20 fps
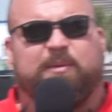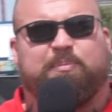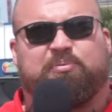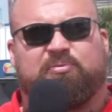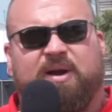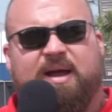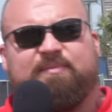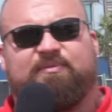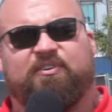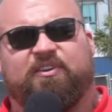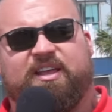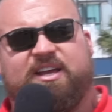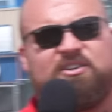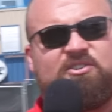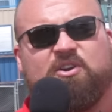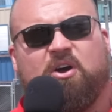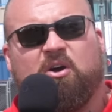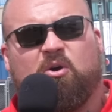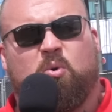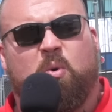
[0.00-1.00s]
the prep for this,
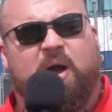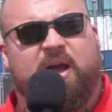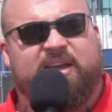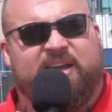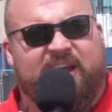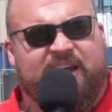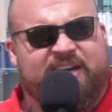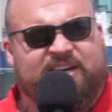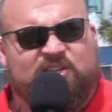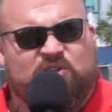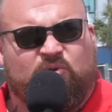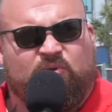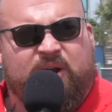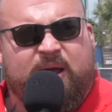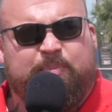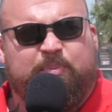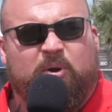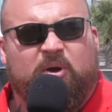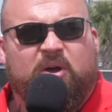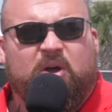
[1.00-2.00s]
not quite getting his
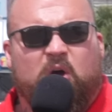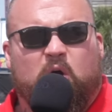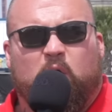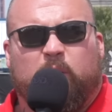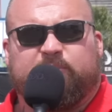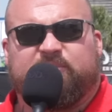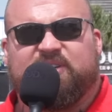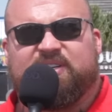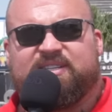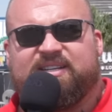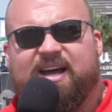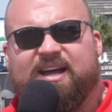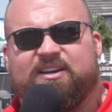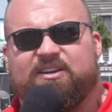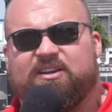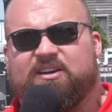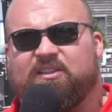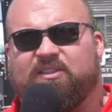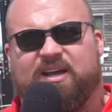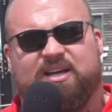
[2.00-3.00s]
grip up to
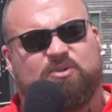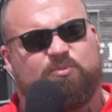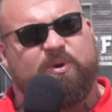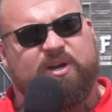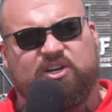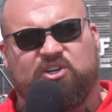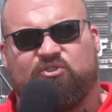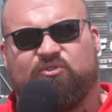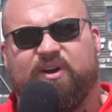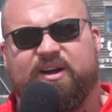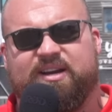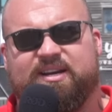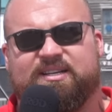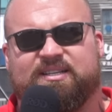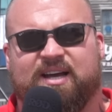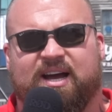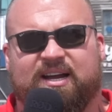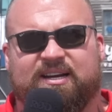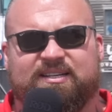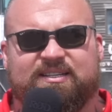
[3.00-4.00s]
standard, and that's why he shredded his
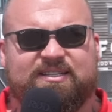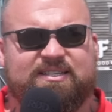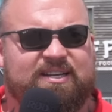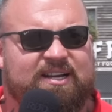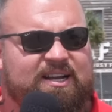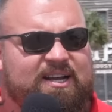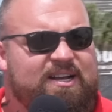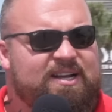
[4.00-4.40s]
hands.